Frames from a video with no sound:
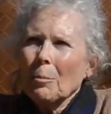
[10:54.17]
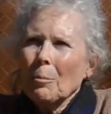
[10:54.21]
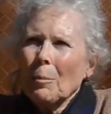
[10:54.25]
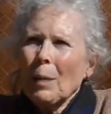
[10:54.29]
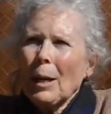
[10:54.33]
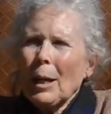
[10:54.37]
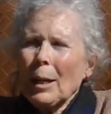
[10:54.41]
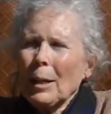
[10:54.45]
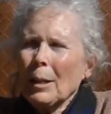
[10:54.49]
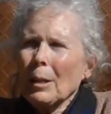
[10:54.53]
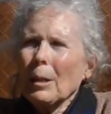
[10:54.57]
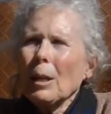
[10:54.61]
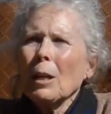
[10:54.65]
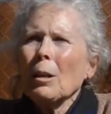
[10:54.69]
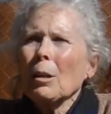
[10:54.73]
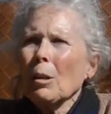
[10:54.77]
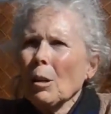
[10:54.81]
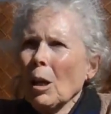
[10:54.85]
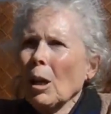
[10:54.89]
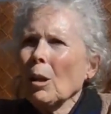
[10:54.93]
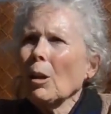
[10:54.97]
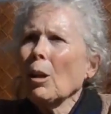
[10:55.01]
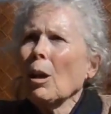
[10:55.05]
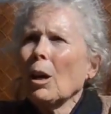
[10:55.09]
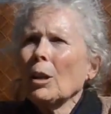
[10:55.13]

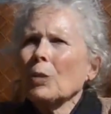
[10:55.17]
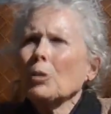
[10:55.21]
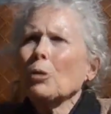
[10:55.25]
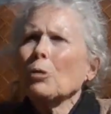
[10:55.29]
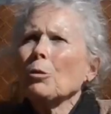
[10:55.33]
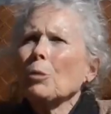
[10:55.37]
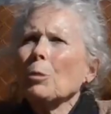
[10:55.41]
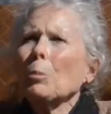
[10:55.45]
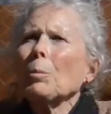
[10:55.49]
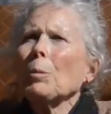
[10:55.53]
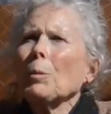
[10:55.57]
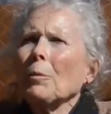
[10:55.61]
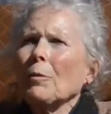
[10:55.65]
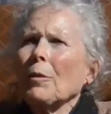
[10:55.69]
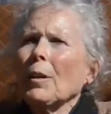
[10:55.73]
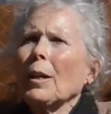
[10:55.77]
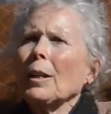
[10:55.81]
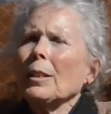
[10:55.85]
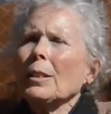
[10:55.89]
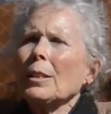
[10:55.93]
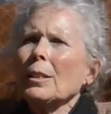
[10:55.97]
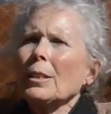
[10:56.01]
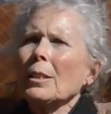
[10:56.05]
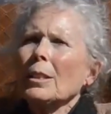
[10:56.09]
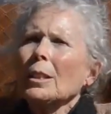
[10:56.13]
a large group of
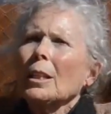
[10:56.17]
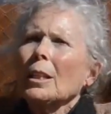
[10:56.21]
us